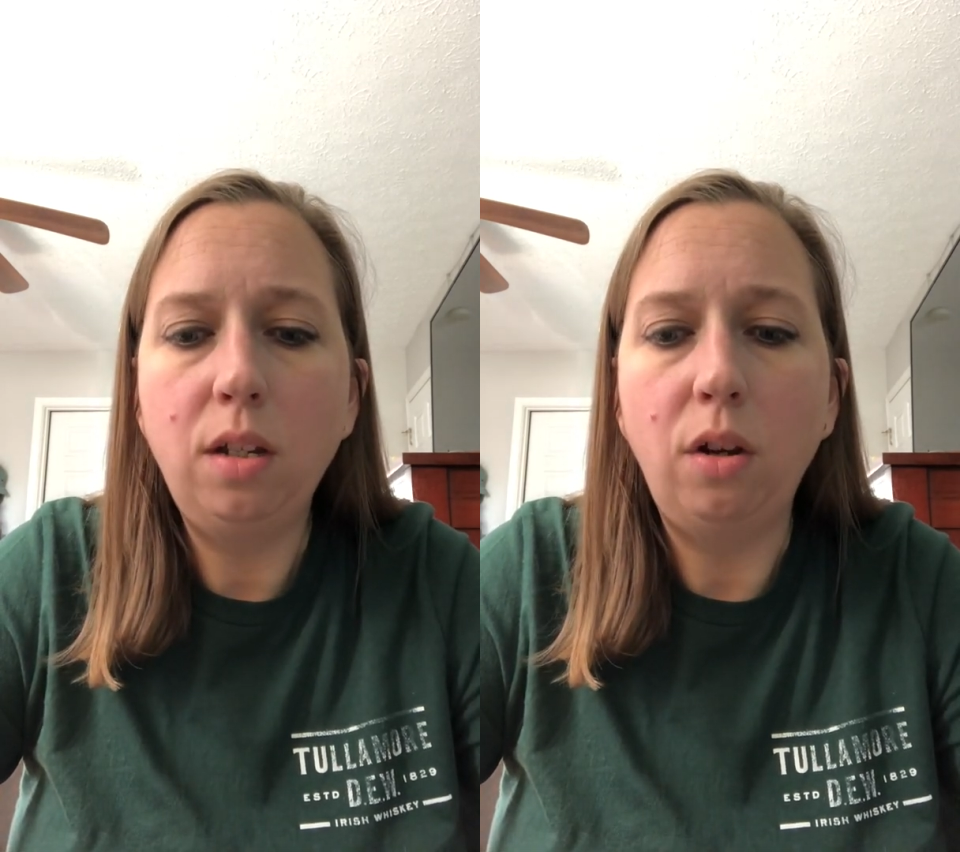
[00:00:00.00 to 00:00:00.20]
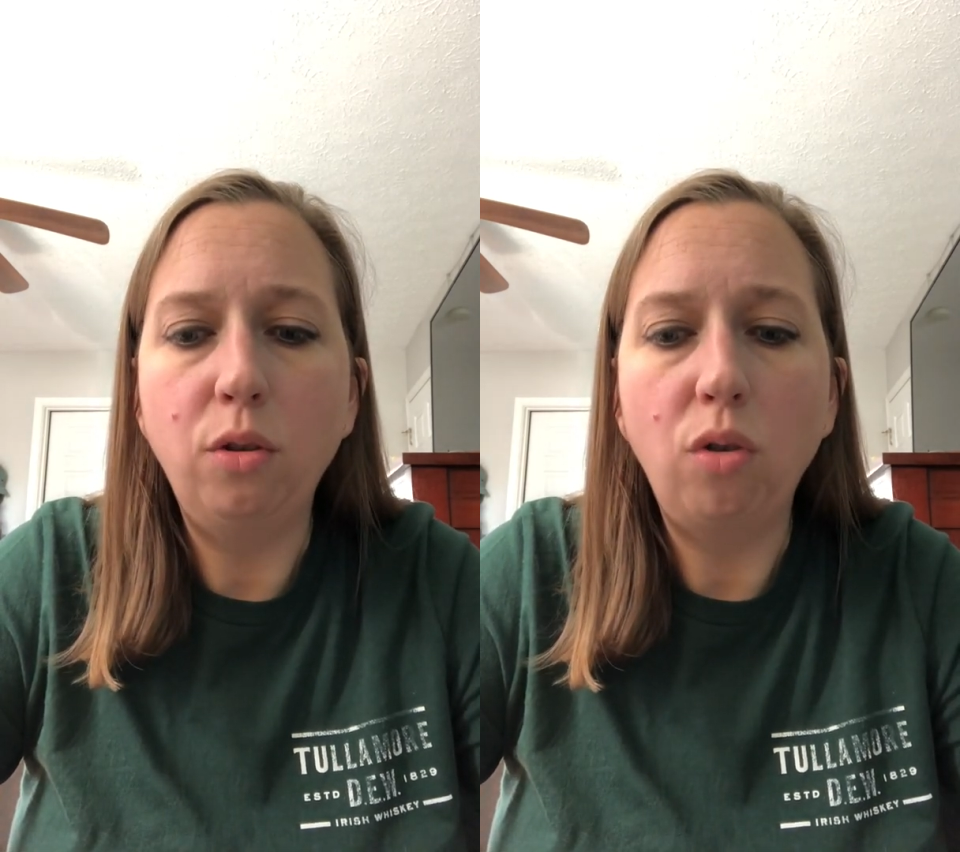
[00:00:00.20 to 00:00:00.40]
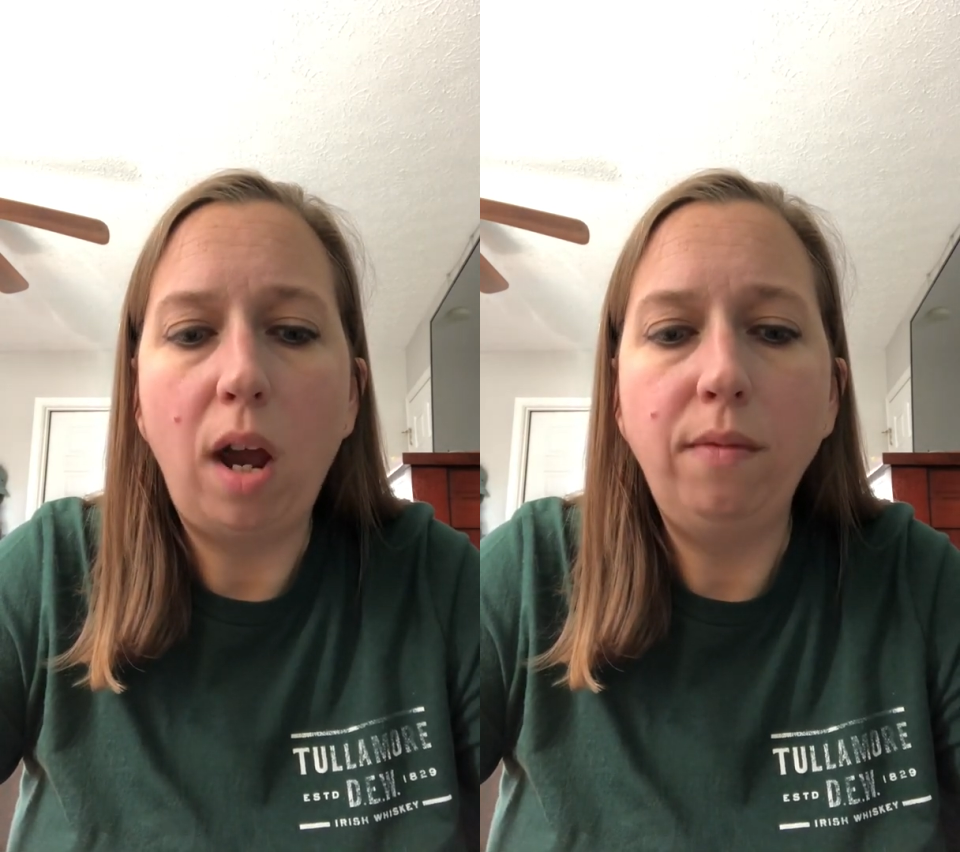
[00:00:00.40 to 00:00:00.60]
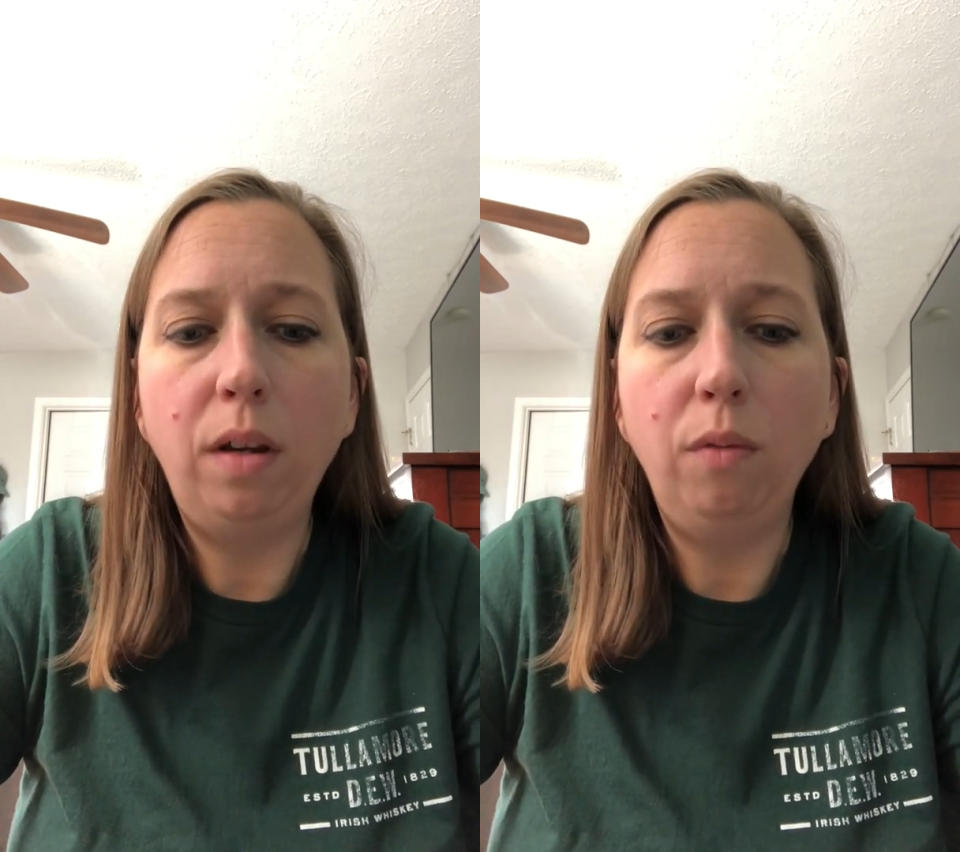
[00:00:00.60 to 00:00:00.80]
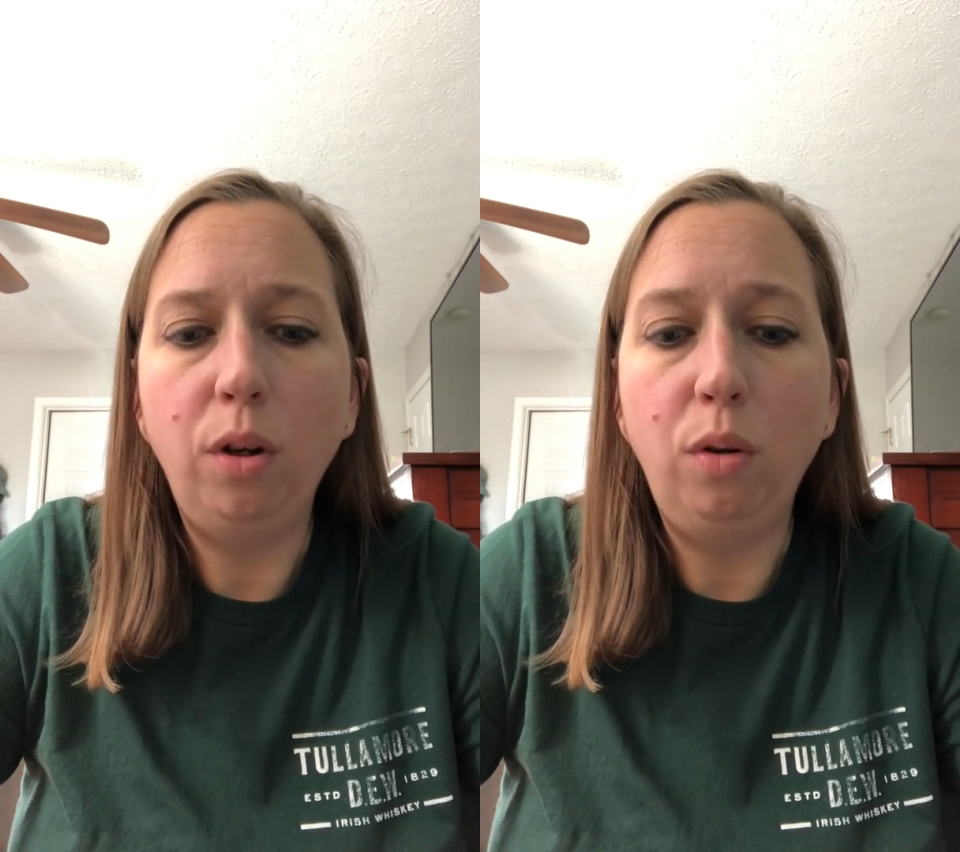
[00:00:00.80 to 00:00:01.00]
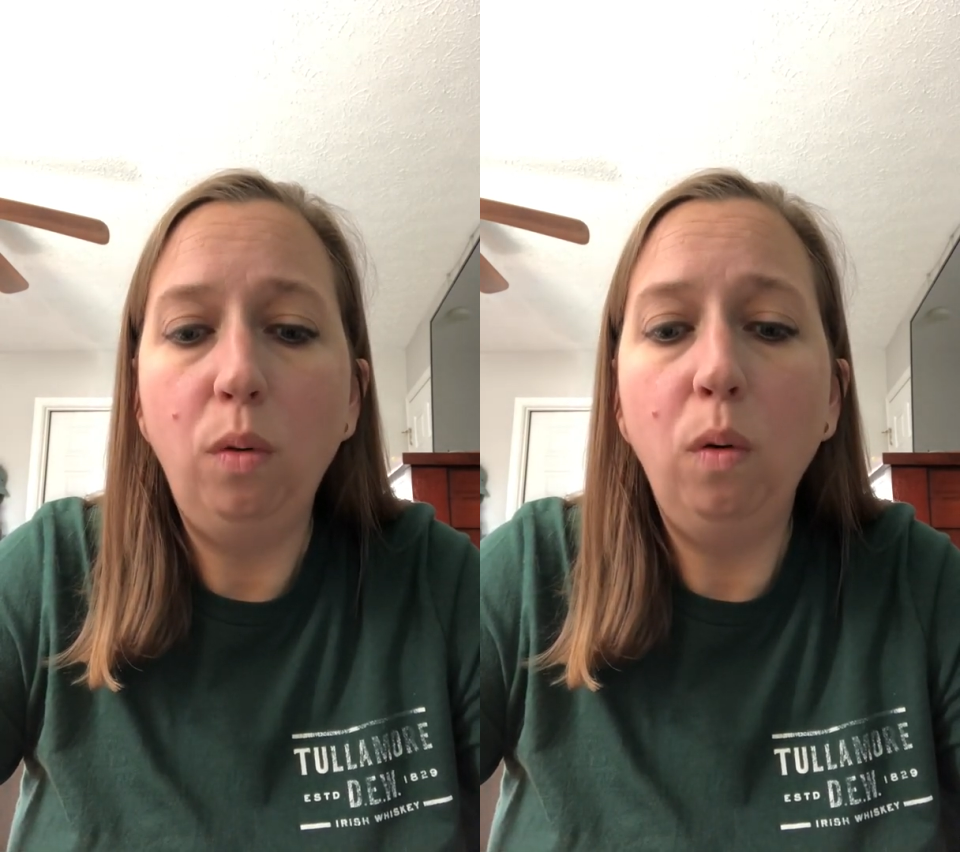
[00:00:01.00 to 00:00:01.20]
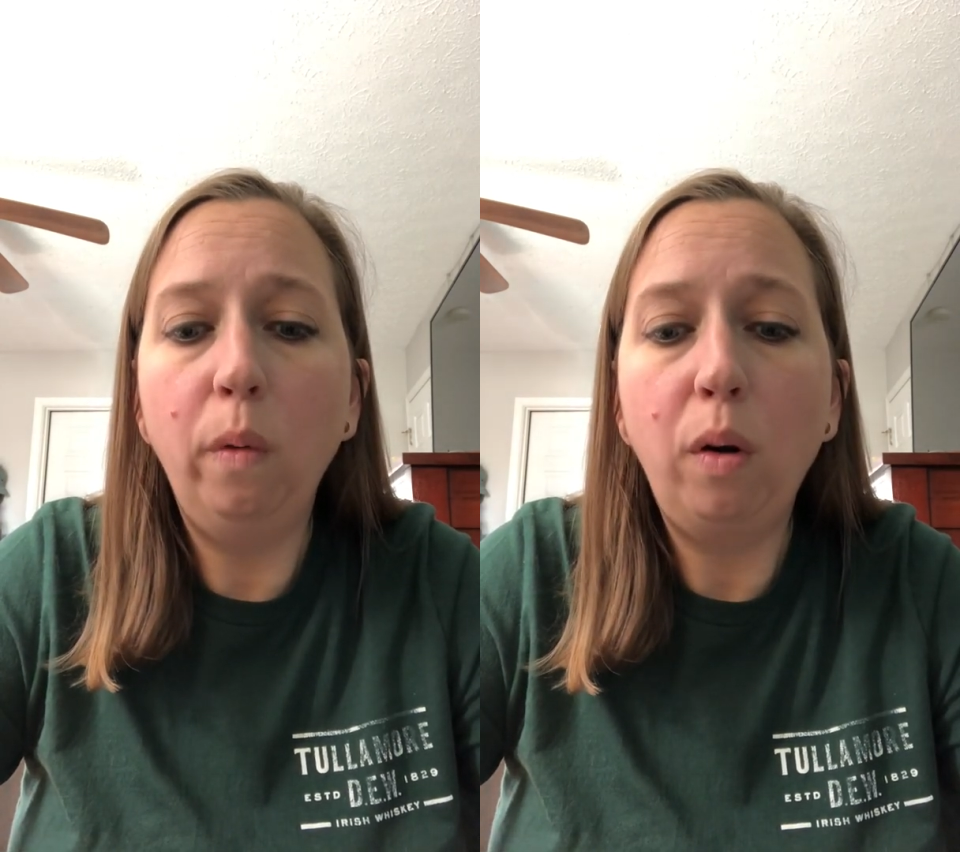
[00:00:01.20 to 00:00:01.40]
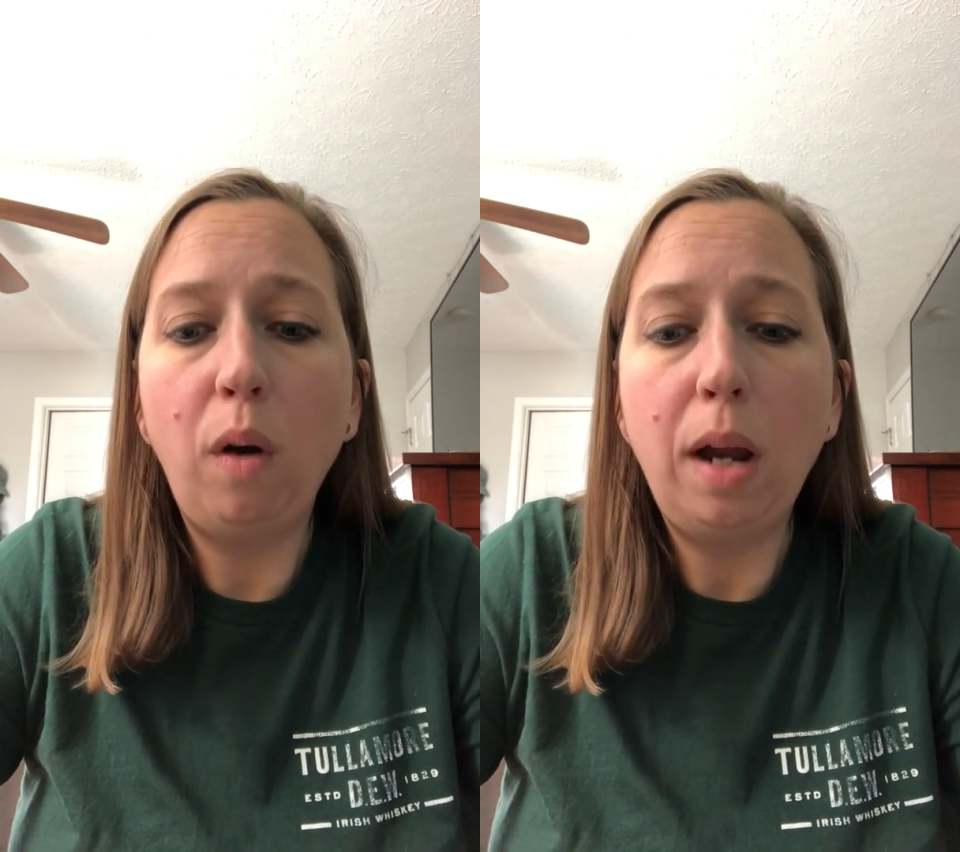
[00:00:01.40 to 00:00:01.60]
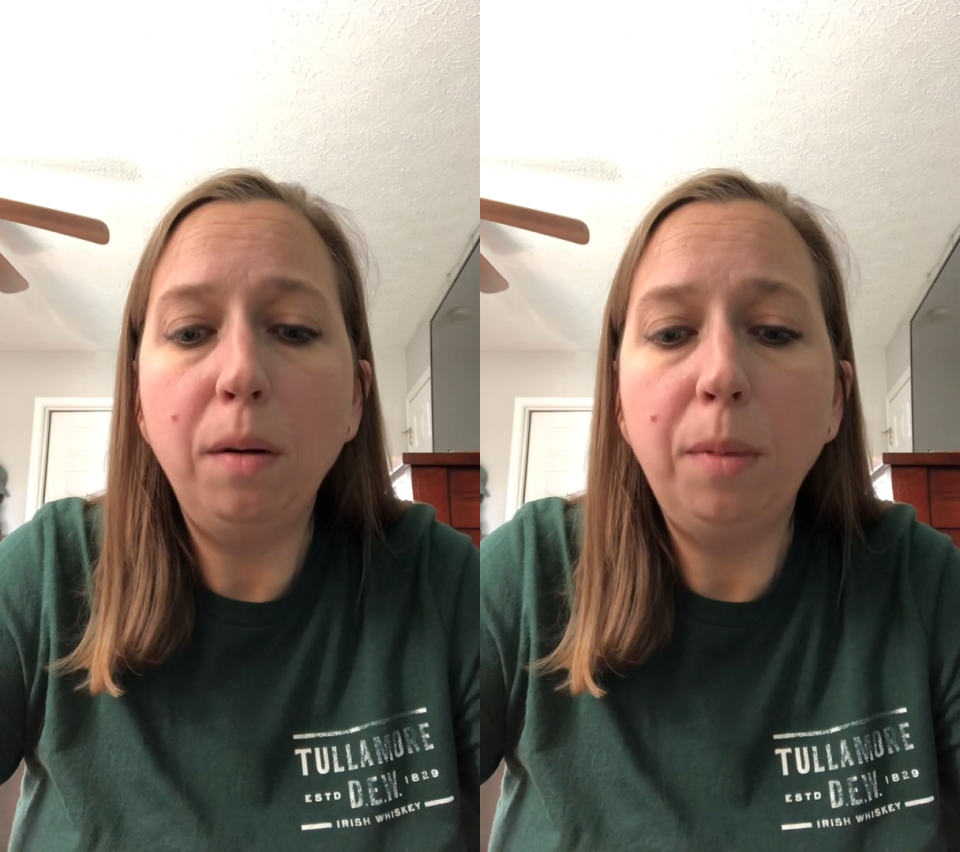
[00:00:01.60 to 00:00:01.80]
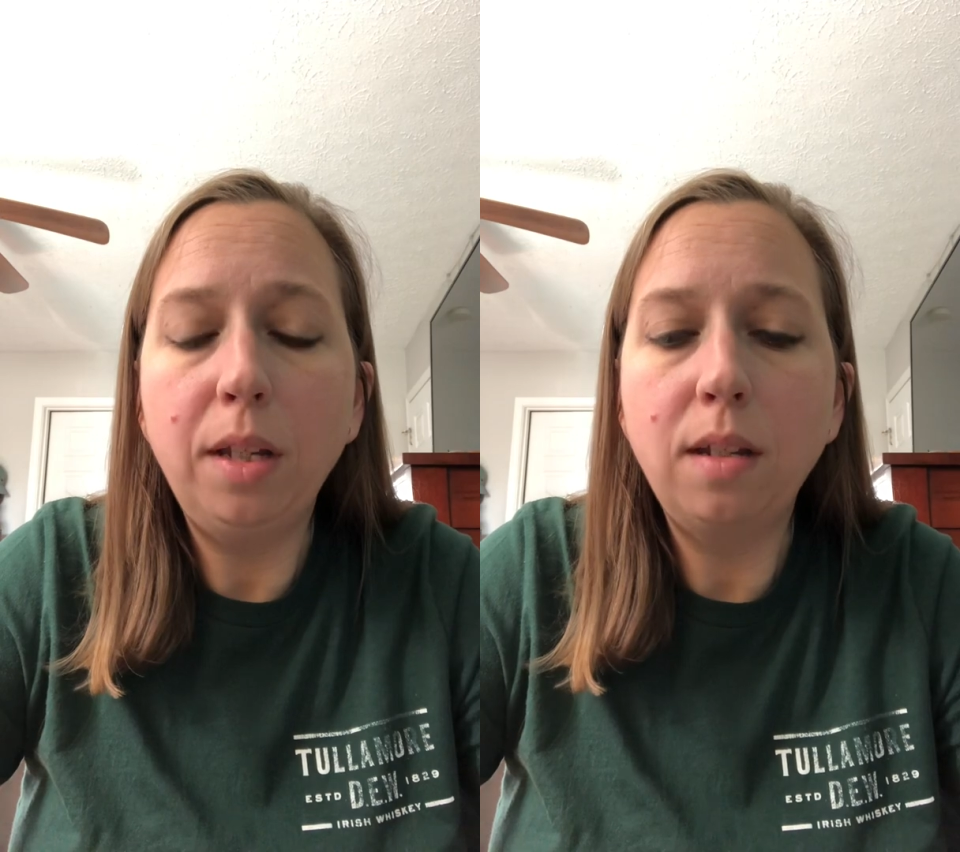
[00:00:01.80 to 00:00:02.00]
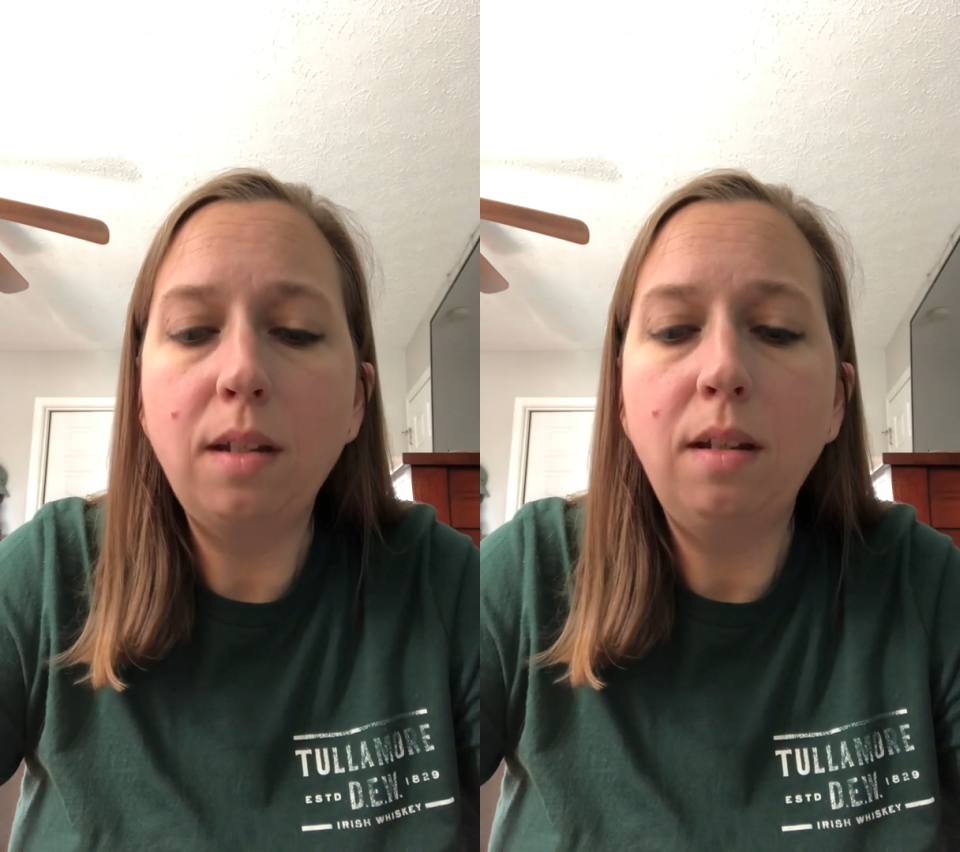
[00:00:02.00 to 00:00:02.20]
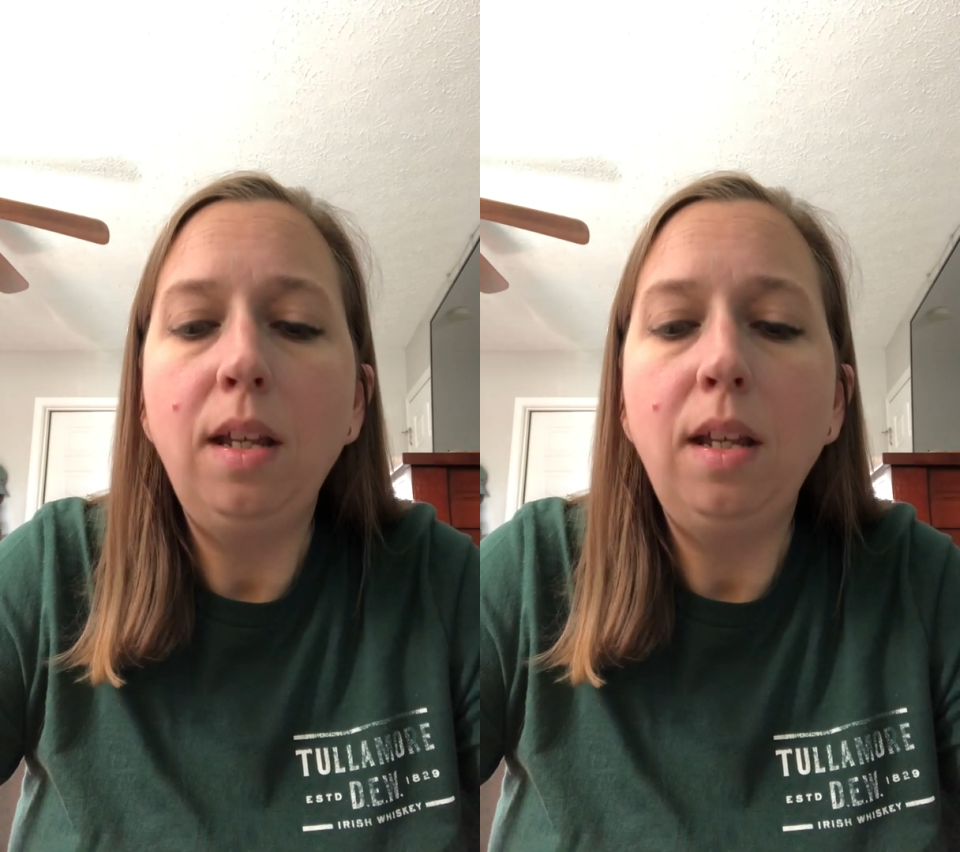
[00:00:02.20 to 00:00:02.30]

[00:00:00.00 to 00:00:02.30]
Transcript: on driving renewal requirements,